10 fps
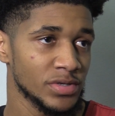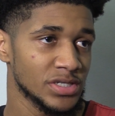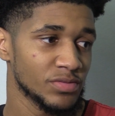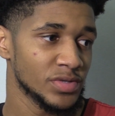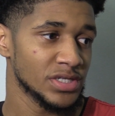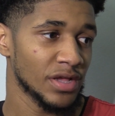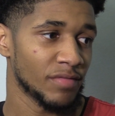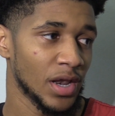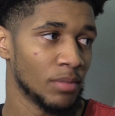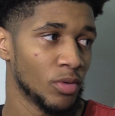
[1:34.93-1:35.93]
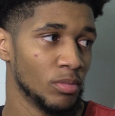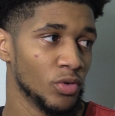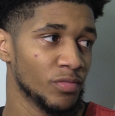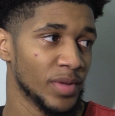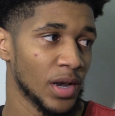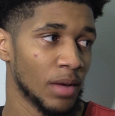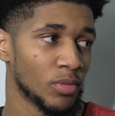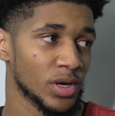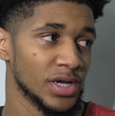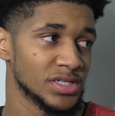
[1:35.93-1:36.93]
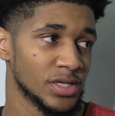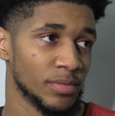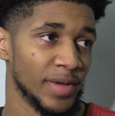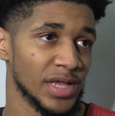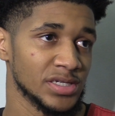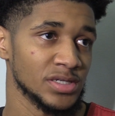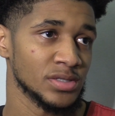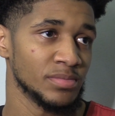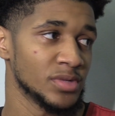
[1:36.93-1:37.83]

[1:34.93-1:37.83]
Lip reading: We just have a lot more movement, a lot more cuts to the basket,